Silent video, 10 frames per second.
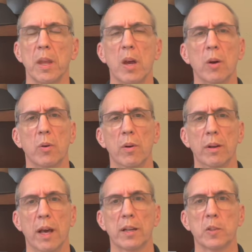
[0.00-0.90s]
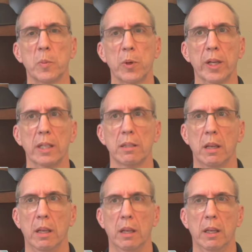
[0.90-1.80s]
Coronado Springs,
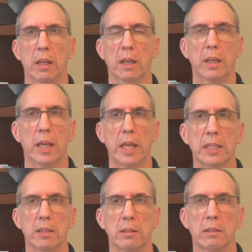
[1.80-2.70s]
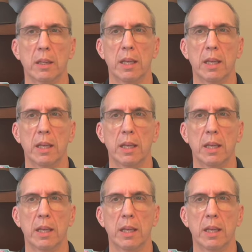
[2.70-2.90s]
it's